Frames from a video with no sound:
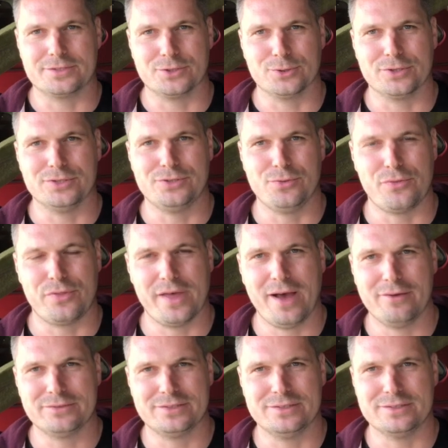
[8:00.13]
early
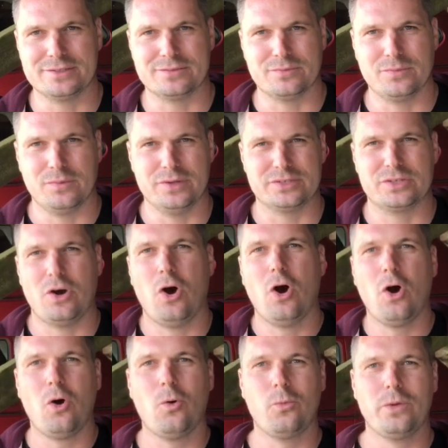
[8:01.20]
2000s was
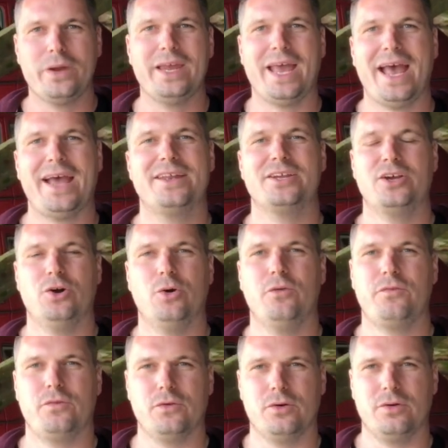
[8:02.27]
all we had to go
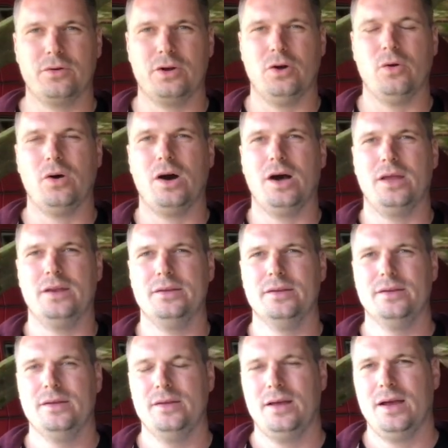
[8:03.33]
on
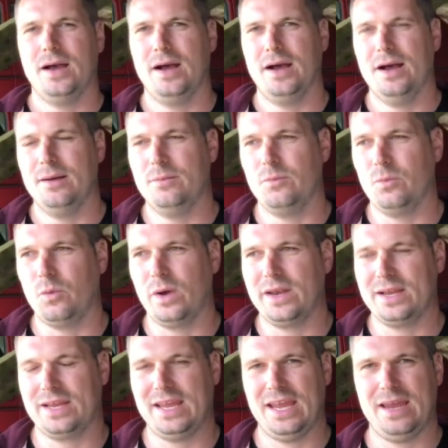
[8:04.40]
when
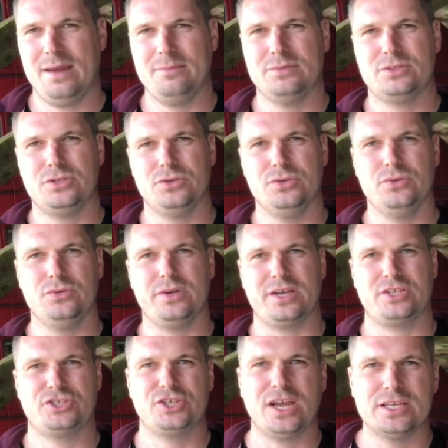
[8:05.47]
it came to
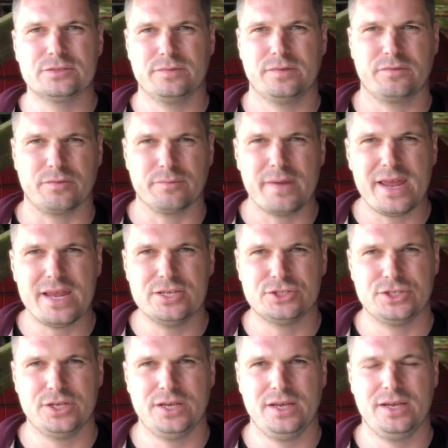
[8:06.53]
exchange of
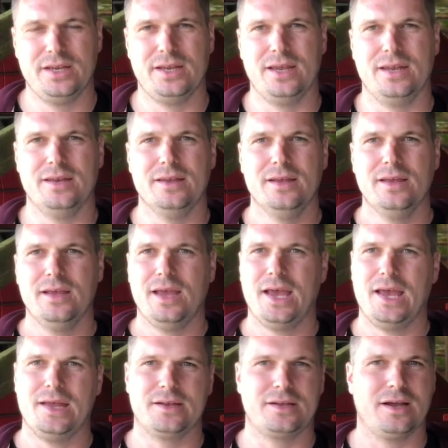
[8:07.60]
information
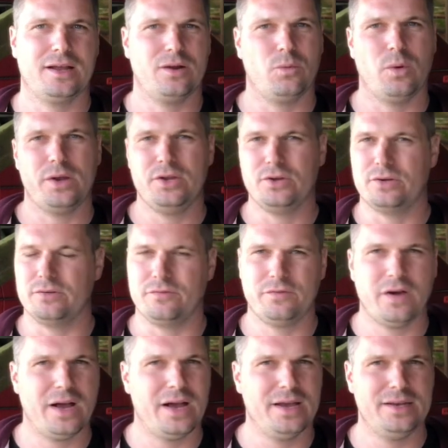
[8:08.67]
and kind of what you could
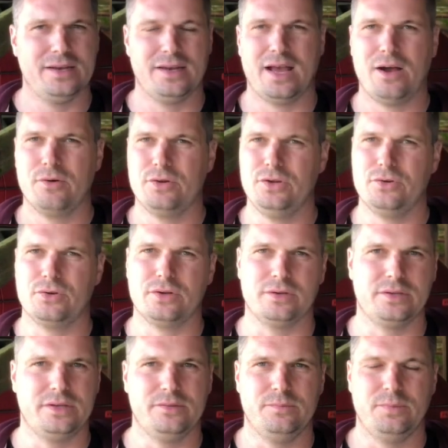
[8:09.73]
find and how you could
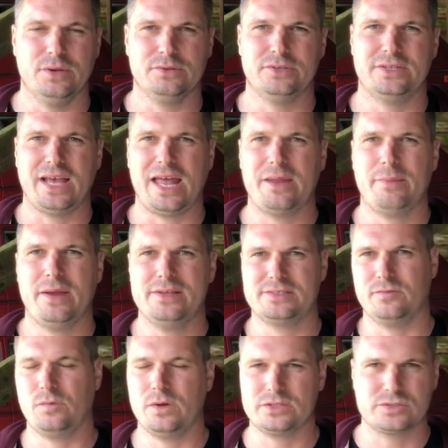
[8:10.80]
build a database
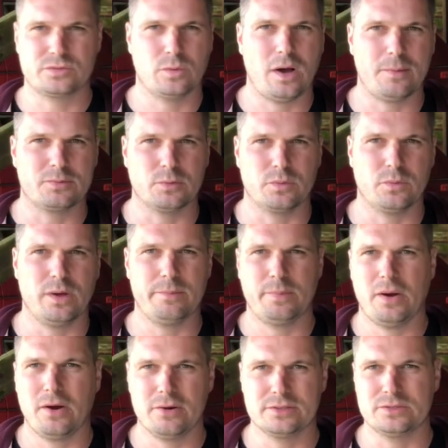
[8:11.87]
of what swapped with what
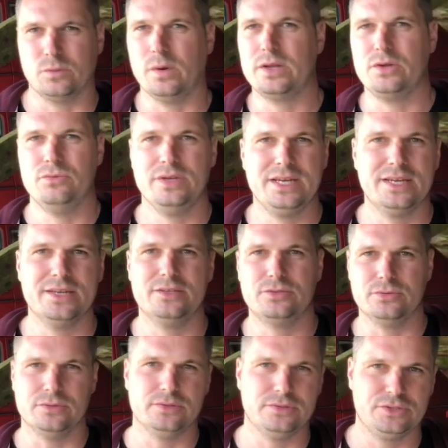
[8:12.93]
parts and what you needed
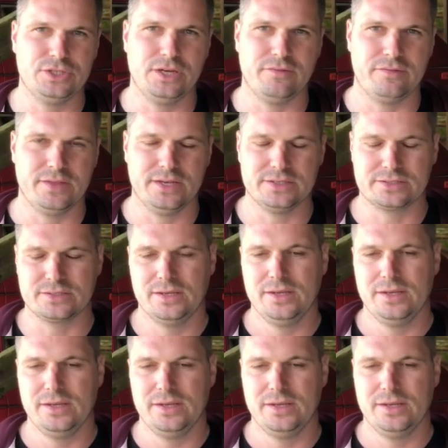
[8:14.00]
to achieve this.